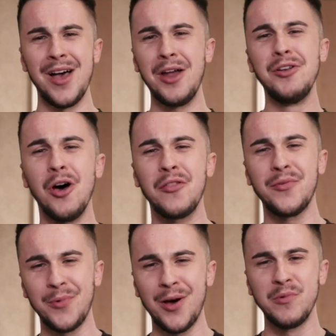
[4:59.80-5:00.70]
Another
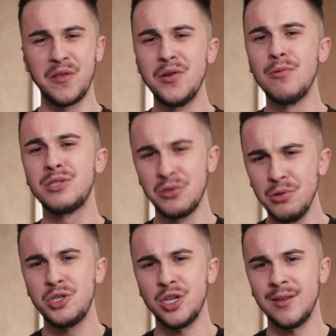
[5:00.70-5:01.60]
one with no
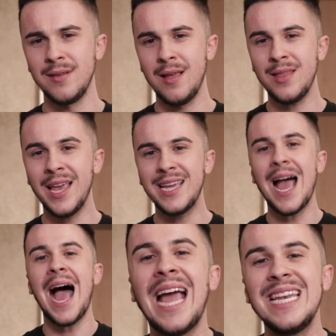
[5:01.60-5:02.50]
solution. Like,
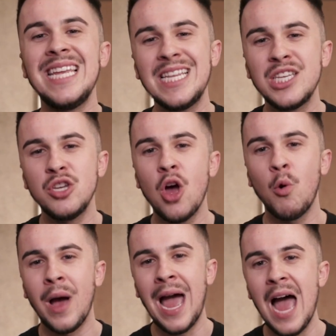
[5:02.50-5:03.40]
I need to know
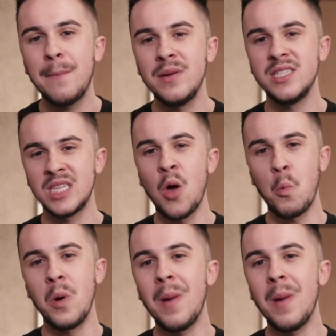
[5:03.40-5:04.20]
what happens when